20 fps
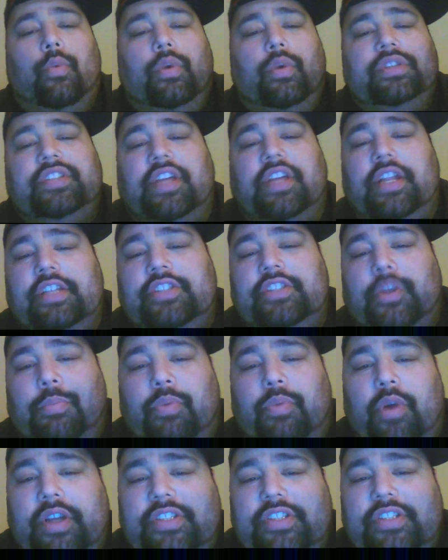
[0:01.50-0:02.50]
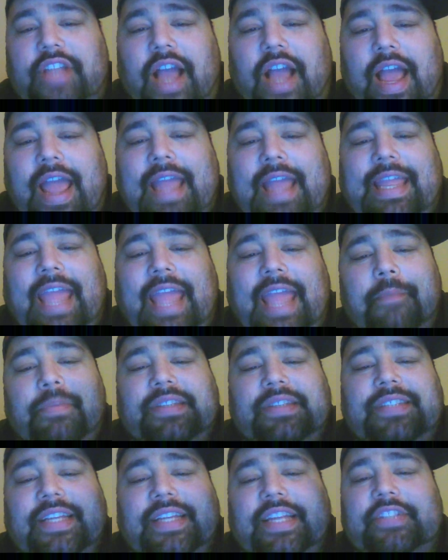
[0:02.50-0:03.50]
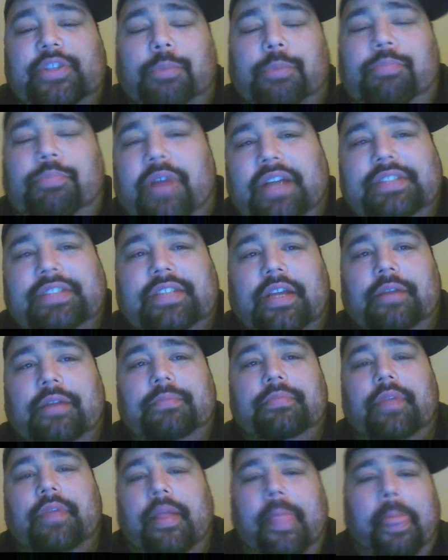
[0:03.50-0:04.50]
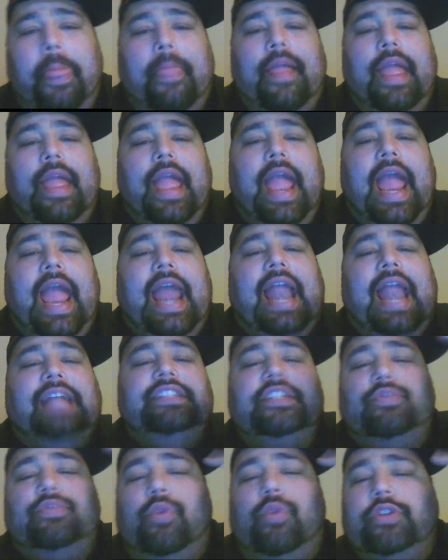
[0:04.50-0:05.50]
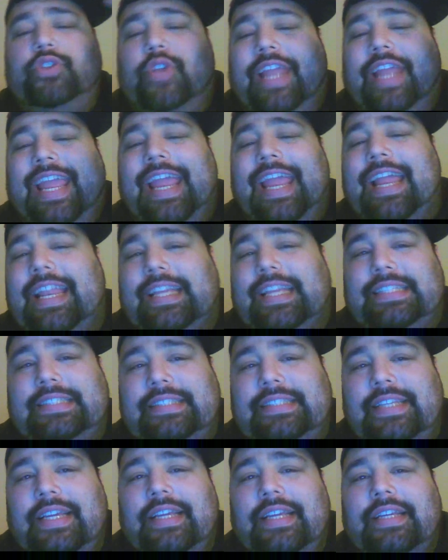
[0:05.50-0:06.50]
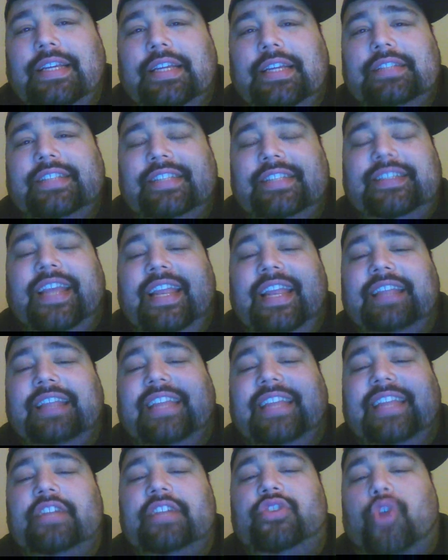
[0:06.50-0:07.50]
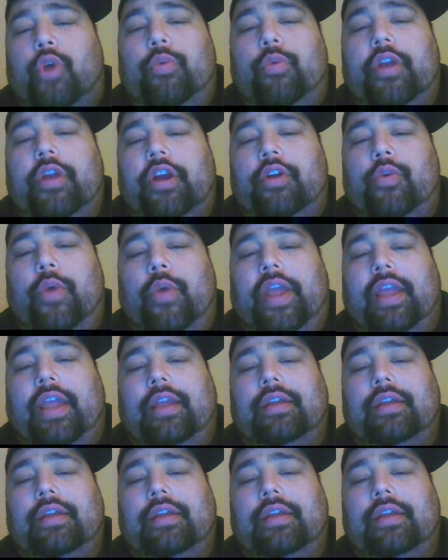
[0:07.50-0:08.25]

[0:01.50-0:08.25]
What's good, it's your boy Shine, aka Mr. Get Your Buzz Up. And I just want you to hear this. Just hear this intro real quick.